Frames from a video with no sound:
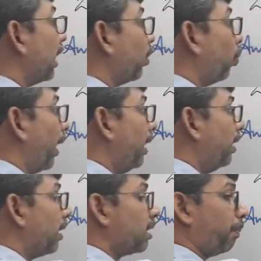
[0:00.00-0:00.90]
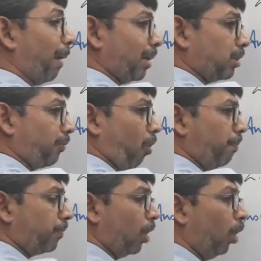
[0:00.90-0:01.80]
that went is the past
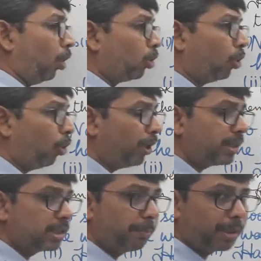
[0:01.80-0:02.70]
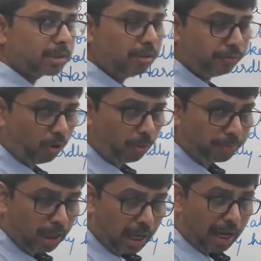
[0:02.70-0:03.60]
form, go is the present form,
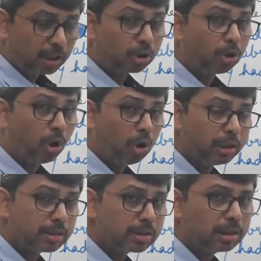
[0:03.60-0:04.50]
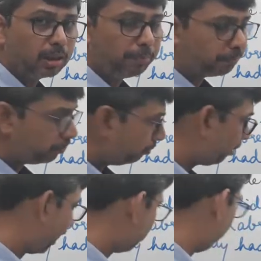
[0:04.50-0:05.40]
and gone is the past